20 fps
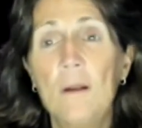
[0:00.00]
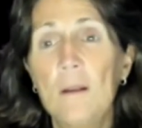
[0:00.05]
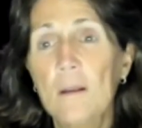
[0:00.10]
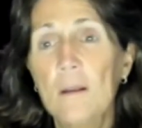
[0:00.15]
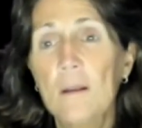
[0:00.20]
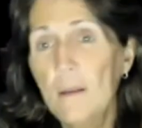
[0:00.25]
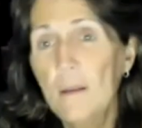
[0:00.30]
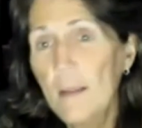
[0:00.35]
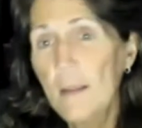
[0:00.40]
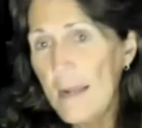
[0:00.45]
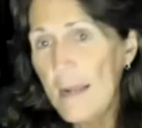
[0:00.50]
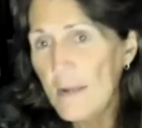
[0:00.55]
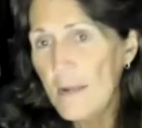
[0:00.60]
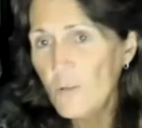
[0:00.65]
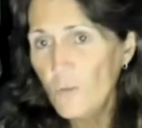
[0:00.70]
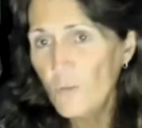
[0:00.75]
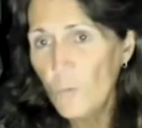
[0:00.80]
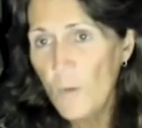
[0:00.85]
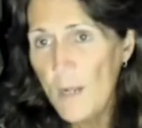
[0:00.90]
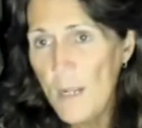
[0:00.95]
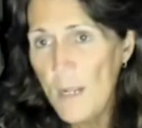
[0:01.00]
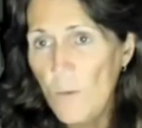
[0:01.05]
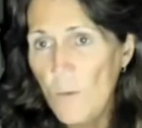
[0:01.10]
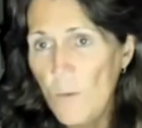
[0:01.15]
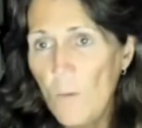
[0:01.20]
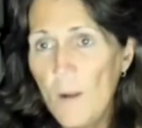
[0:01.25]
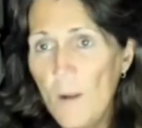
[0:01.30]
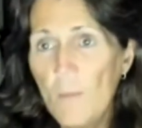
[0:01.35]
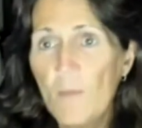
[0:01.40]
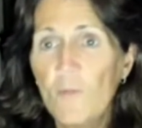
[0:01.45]
last week
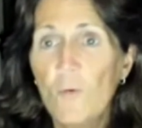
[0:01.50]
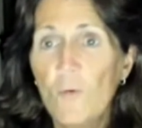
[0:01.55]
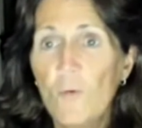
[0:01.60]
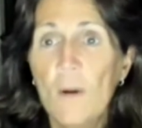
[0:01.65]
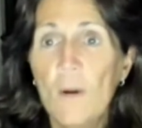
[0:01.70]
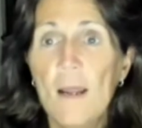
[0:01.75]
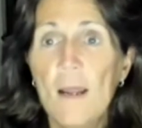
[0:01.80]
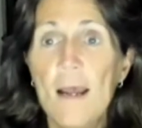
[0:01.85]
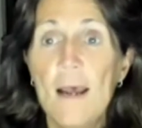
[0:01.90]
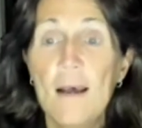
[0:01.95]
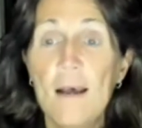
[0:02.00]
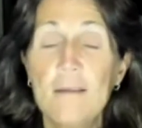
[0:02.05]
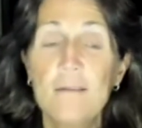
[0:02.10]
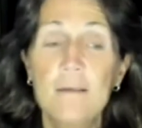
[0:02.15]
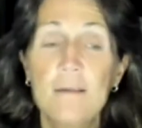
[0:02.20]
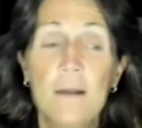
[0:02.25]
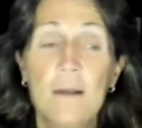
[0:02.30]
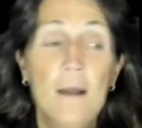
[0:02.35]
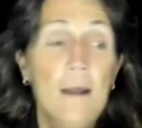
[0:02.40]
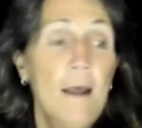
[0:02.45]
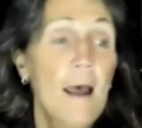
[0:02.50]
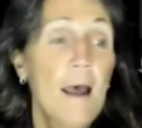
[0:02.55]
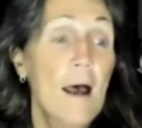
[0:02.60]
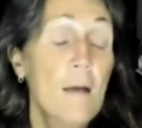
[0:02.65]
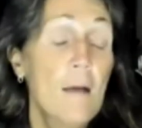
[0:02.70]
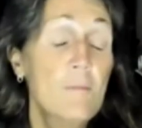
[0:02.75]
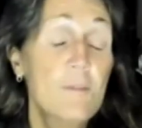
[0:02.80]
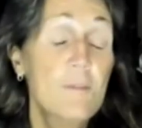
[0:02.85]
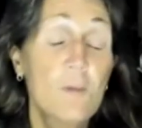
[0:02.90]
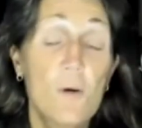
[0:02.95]
before last.
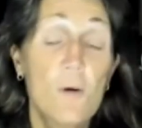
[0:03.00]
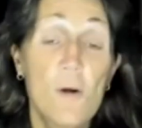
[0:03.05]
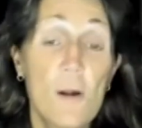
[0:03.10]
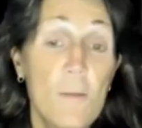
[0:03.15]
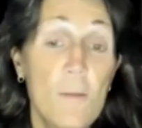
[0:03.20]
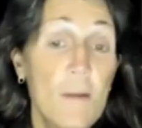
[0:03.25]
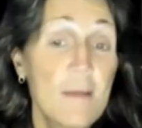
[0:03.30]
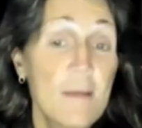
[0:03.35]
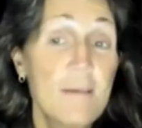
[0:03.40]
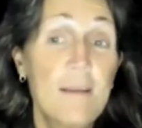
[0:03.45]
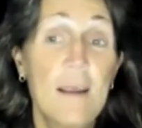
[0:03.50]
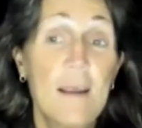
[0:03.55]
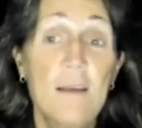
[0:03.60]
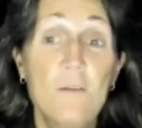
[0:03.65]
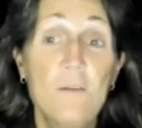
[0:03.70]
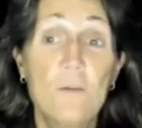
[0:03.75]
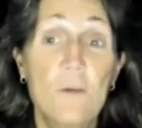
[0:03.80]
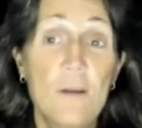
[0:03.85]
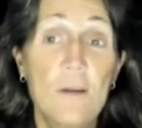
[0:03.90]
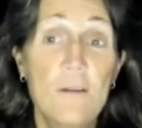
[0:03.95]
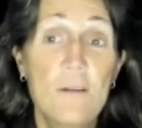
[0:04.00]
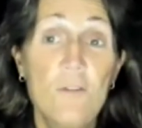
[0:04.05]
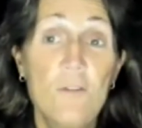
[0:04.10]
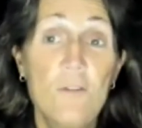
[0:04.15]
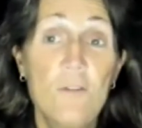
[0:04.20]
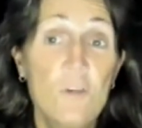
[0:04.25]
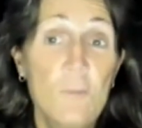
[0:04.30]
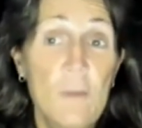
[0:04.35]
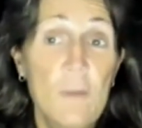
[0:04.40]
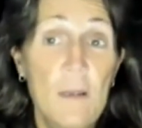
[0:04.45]
I'm sorry, my schedule has
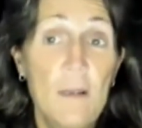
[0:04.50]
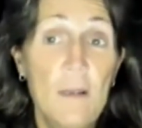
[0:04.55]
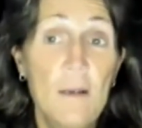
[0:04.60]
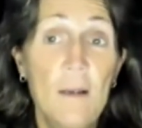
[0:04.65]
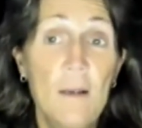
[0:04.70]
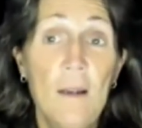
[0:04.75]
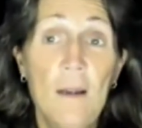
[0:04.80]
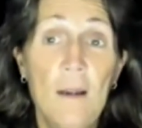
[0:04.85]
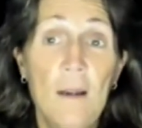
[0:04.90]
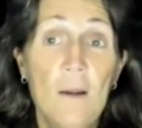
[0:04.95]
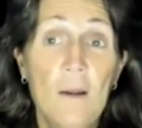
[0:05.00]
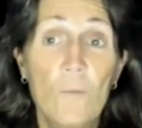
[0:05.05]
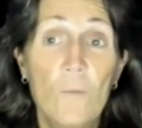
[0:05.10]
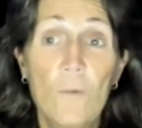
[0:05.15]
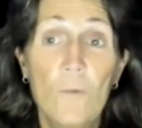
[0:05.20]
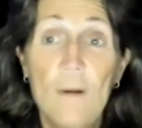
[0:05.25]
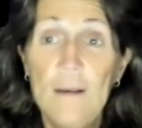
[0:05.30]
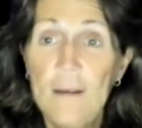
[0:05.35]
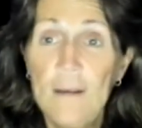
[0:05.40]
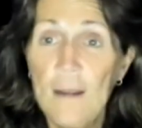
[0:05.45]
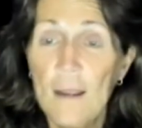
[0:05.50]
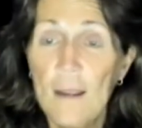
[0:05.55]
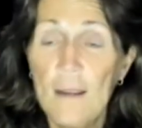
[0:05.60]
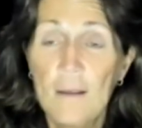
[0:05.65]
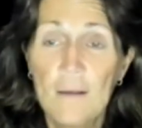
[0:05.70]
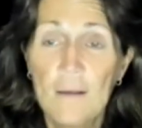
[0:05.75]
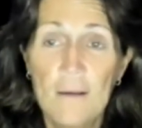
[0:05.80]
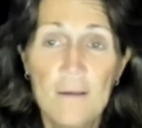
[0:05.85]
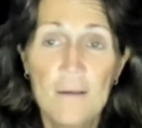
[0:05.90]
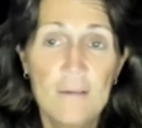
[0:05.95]
just been
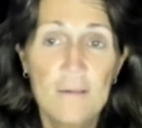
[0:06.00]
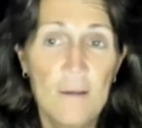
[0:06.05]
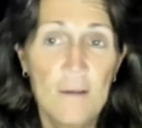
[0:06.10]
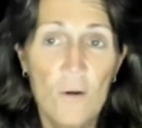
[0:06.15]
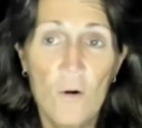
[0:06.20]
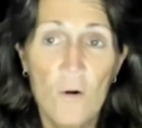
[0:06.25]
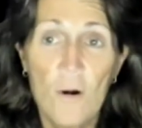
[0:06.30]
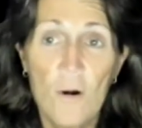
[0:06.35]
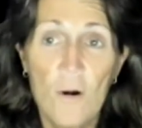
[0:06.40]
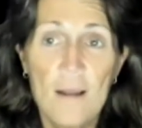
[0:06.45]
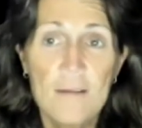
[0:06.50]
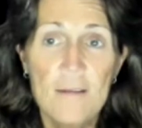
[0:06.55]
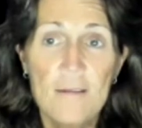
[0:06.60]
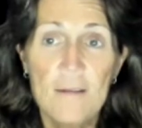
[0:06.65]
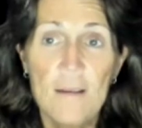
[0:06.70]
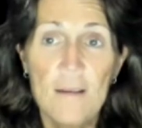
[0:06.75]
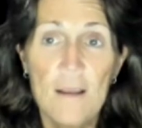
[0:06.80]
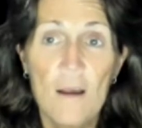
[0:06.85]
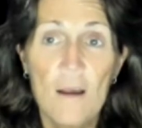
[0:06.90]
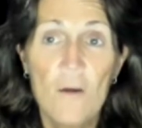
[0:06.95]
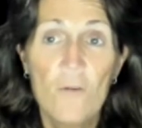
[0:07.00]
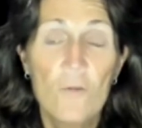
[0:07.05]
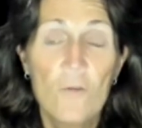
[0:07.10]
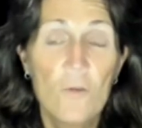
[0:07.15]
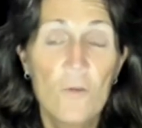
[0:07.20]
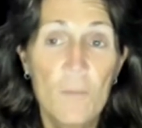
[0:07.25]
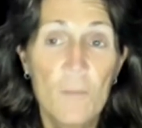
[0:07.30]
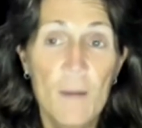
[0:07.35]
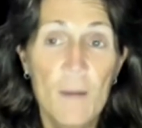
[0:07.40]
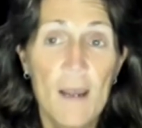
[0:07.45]
ridiculously crazy over
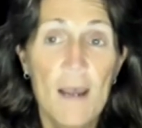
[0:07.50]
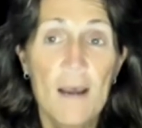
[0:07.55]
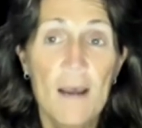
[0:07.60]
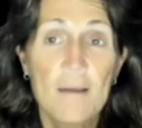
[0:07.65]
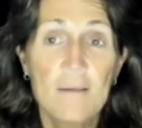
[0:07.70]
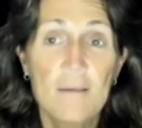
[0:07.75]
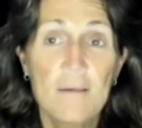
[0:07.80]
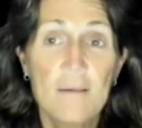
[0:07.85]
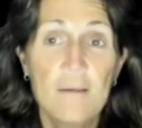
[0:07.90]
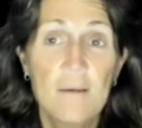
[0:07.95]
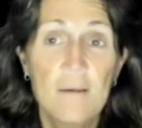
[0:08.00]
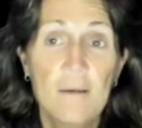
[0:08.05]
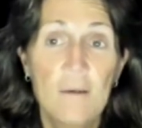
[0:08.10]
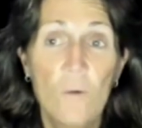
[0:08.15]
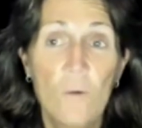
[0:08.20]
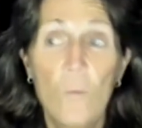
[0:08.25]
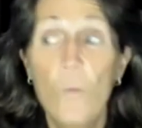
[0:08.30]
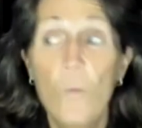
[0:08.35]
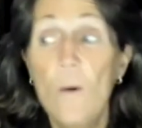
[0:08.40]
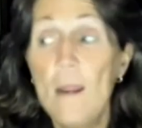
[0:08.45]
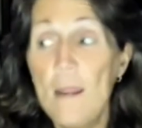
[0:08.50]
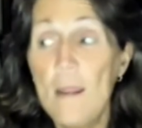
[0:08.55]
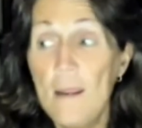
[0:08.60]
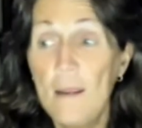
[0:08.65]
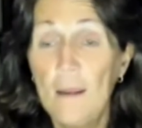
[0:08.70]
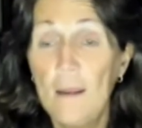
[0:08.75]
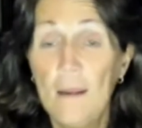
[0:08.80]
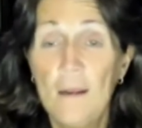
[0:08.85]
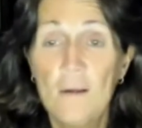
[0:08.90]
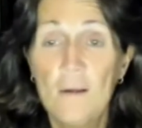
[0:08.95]
the past week.
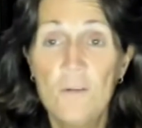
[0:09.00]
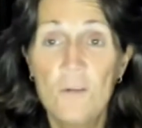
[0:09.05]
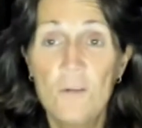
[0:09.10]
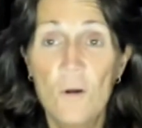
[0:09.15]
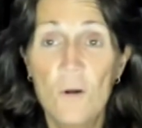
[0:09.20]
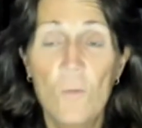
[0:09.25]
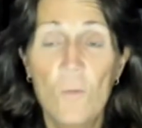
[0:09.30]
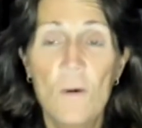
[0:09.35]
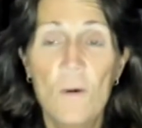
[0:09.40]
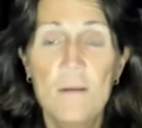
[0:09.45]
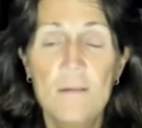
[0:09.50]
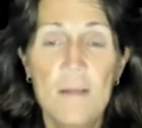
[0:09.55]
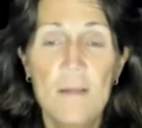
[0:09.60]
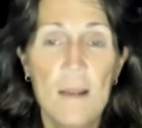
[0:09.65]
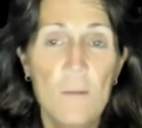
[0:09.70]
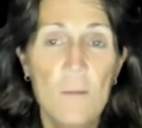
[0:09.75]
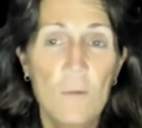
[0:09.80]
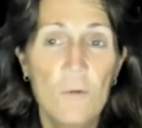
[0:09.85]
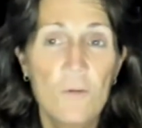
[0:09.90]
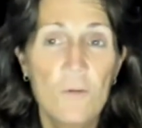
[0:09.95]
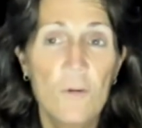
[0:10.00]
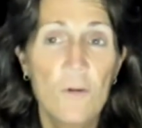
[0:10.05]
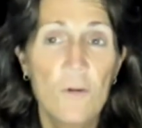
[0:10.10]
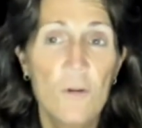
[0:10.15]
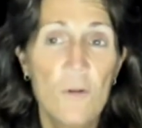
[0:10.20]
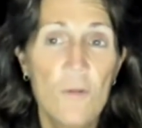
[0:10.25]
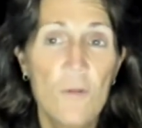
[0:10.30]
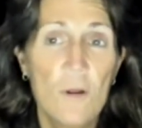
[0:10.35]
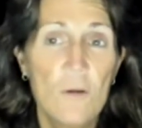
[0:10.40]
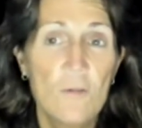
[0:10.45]
So I wasn't able to
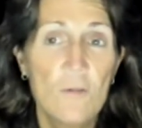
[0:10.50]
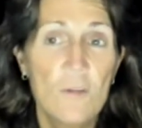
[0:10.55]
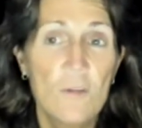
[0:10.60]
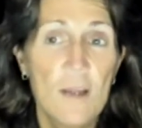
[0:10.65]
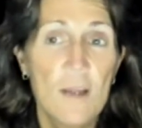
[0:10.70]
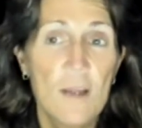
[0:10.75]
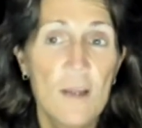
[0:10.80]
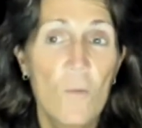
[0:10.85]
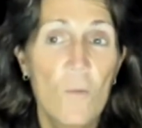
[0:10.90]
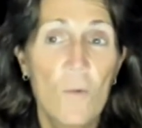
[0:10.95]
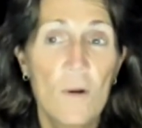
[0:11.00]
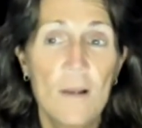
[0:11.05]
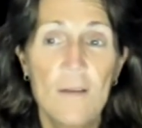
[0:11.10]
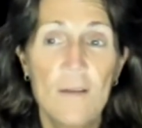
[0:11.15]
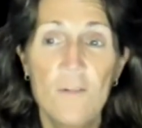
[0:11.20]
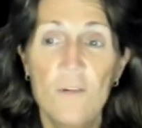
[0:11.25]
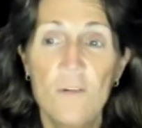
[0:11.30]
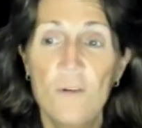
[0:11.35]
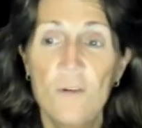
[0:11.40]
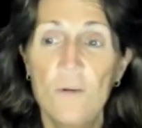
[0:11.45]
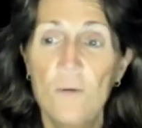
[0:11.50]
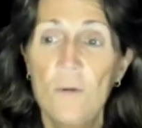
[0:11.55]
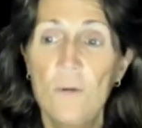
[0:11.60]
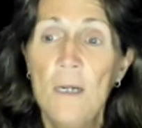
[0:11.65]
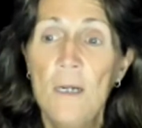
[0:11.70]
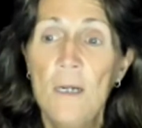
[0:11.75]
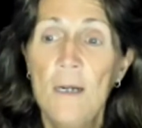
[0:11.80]
do those like I wanted to.